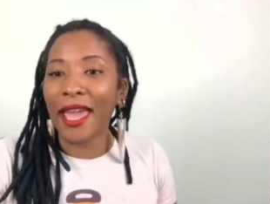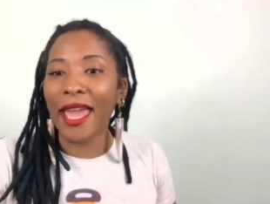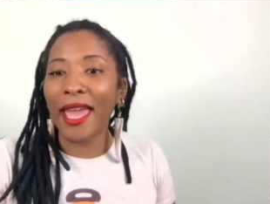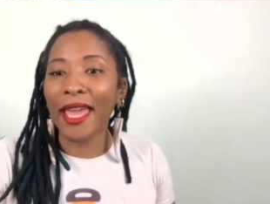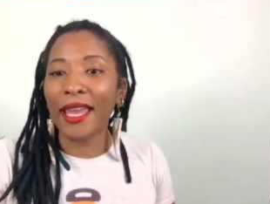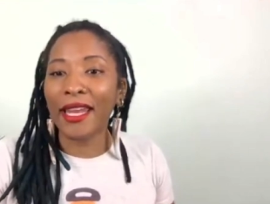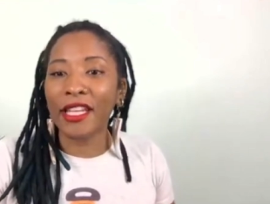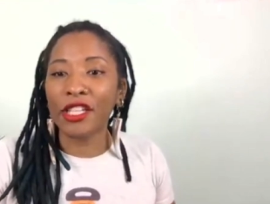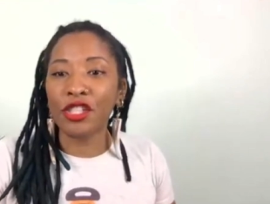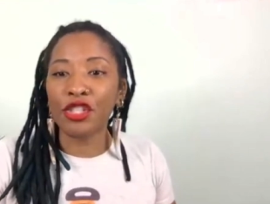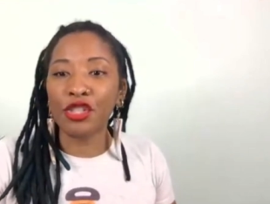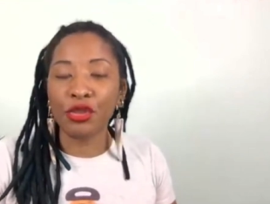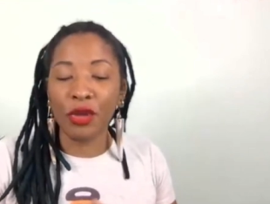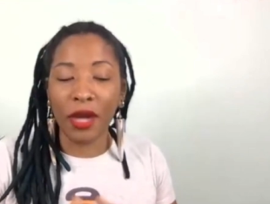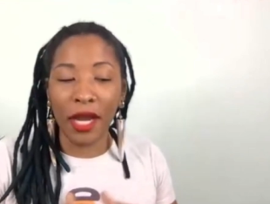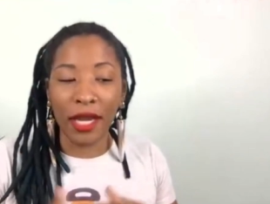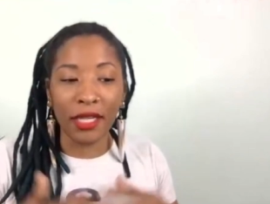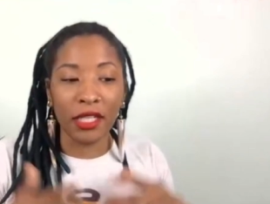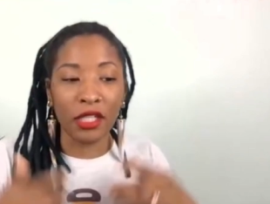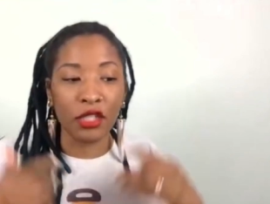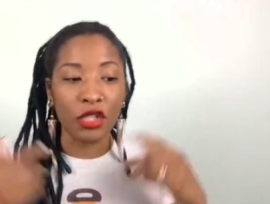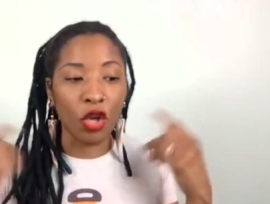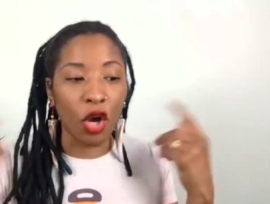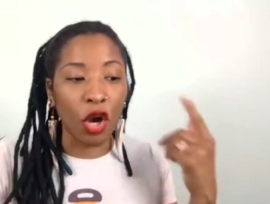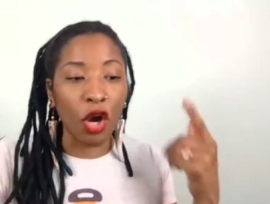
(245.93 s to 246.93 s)
And it's
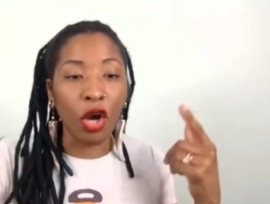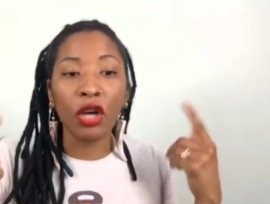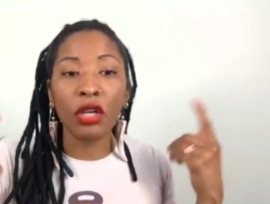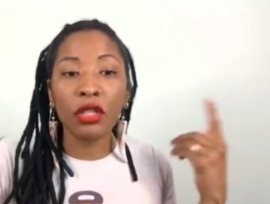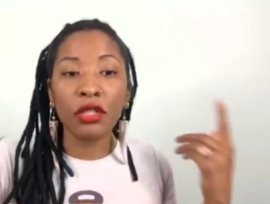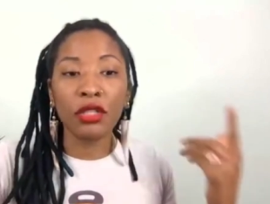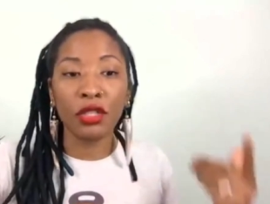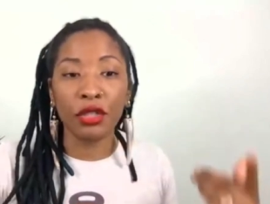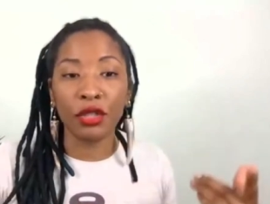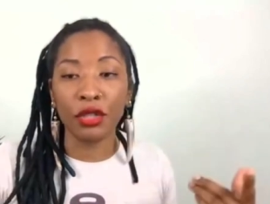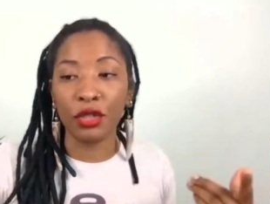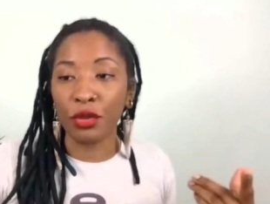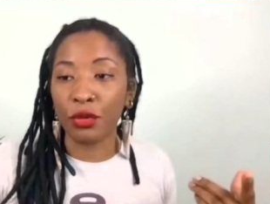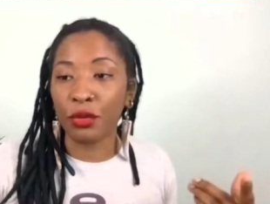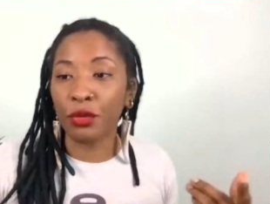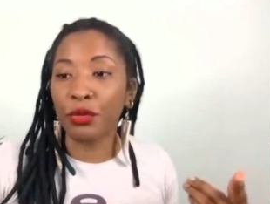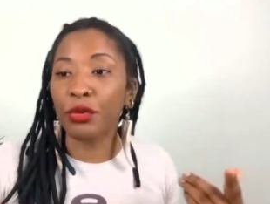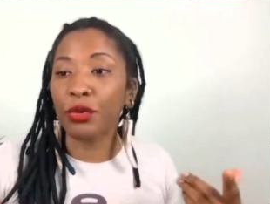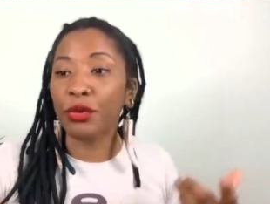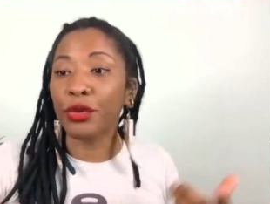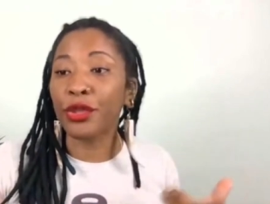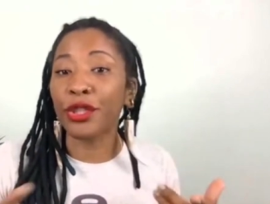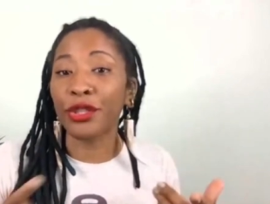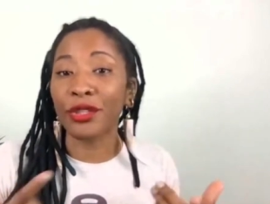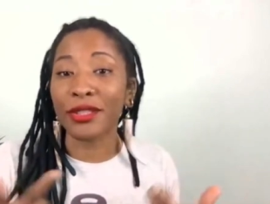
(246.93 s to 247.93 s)
trying to talk to you
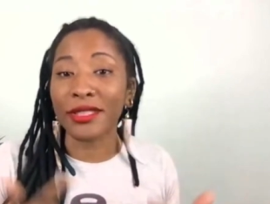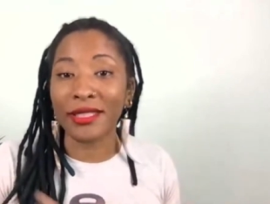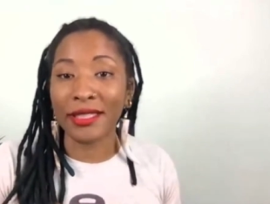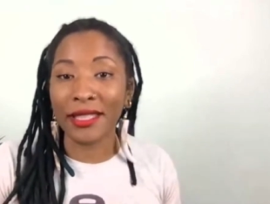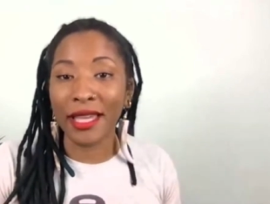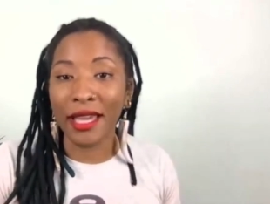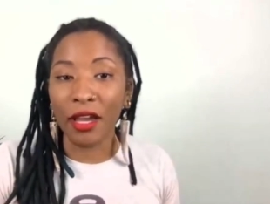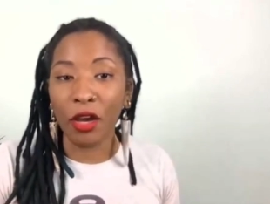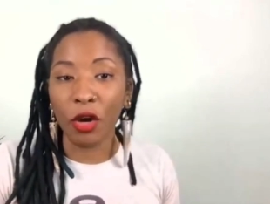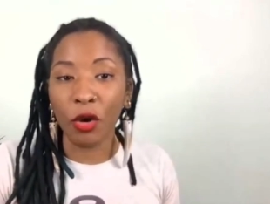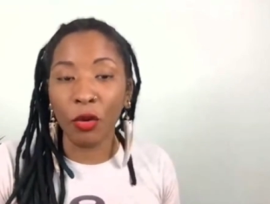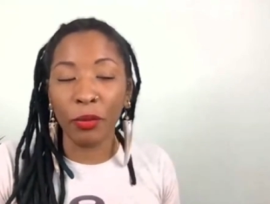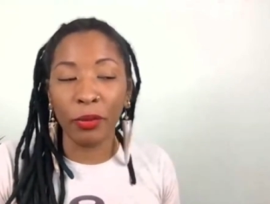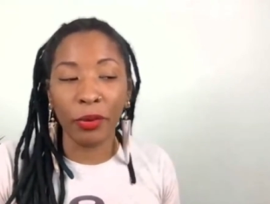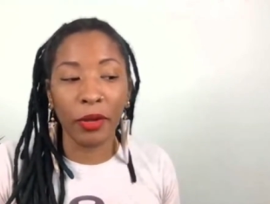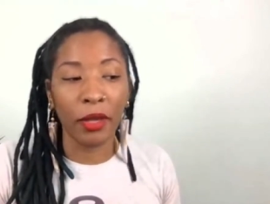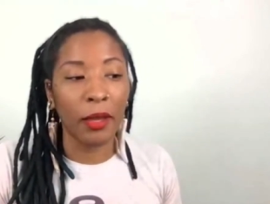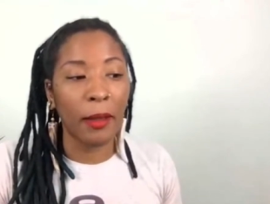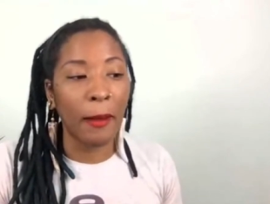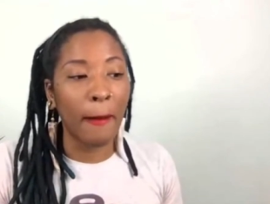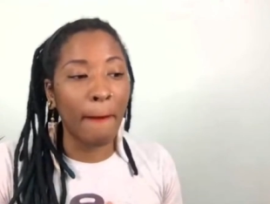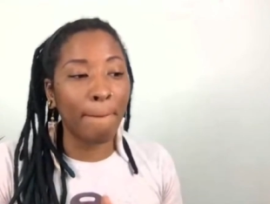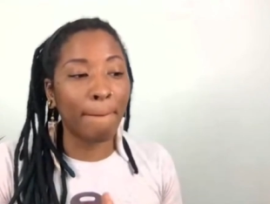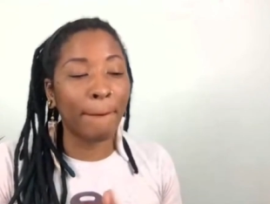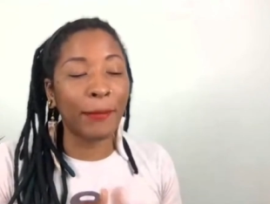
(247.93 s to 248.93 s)
through your scalp,
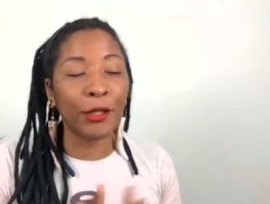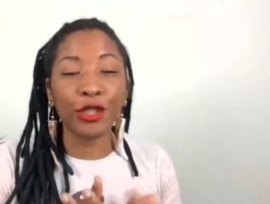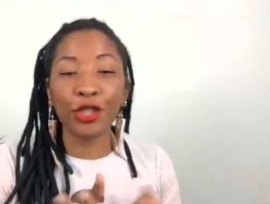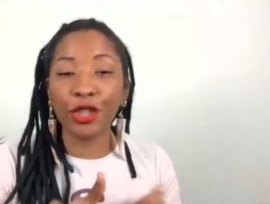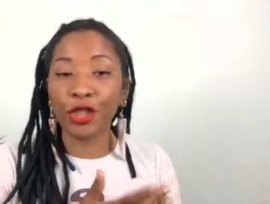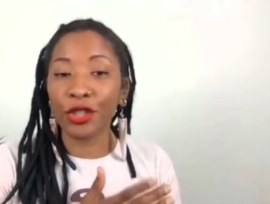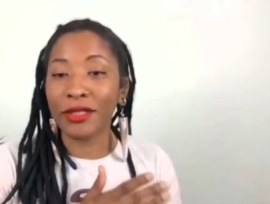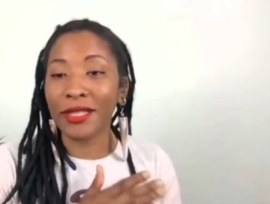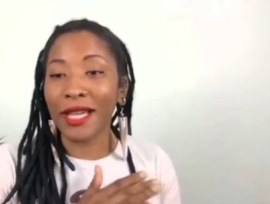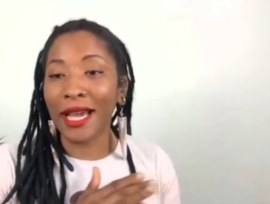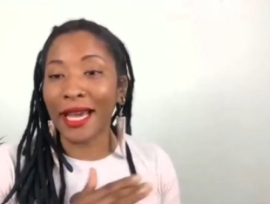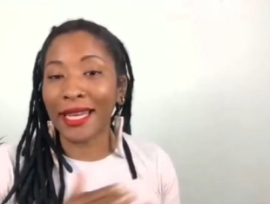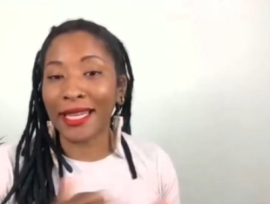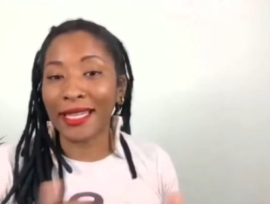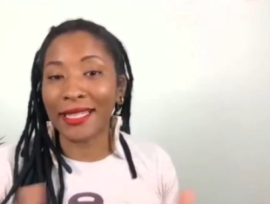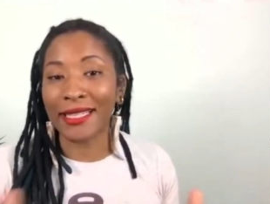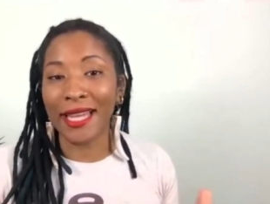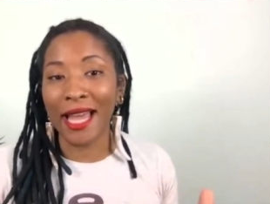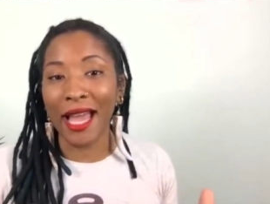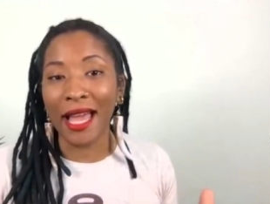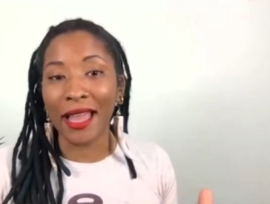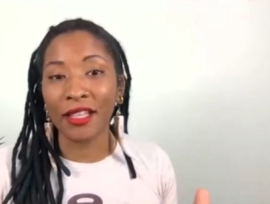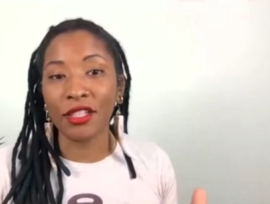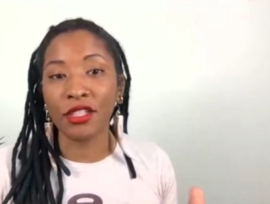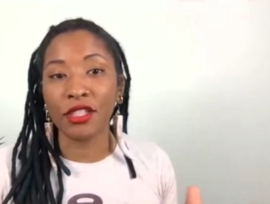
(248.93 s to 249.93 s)
but you're not
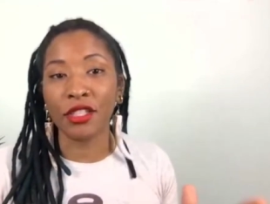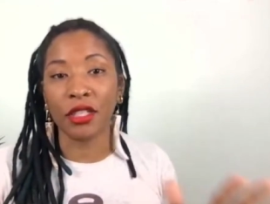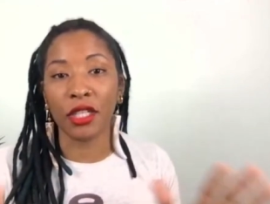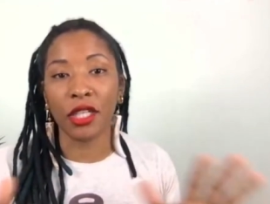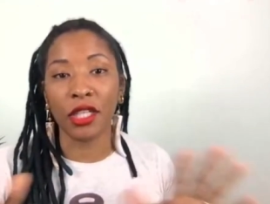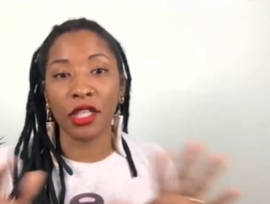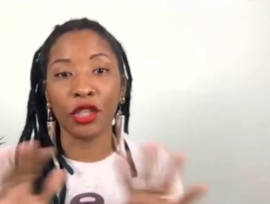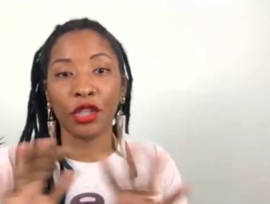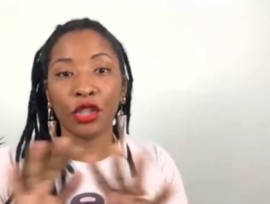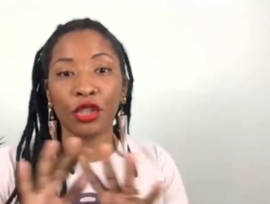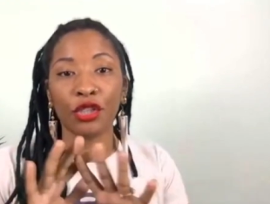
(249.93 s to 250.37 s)
acknowledging it.